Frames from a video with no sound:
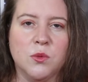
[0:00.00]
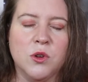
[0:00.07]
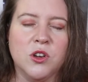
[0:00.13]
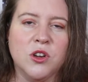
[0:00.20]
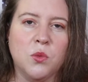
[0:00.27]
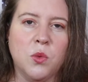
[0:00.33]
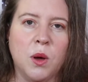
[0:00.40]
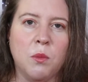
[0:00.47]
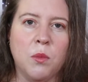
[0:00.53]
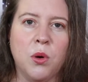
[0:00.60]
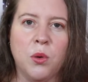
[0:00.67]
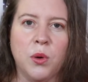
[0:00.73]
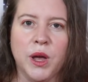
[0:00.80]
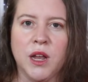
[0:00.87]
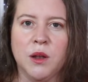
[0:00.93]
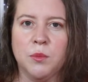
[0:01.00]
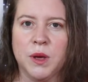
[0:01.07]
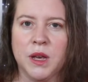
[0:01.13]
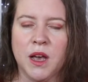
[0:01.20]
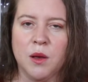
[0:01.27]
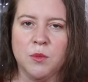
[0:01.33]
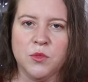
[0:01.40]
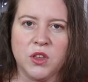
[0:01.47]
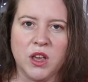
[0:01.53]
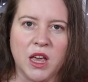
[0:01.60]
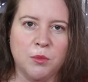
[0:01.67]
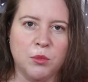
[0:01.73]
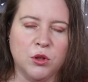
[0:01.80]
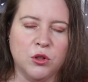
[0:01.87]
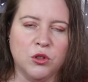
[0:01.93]
which at one point becomes
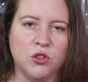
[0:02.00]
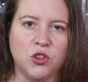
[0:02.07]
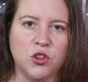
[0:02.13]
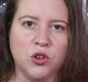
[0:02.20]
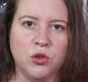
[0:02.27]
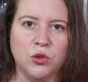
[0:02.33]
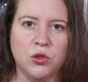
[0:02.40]
able to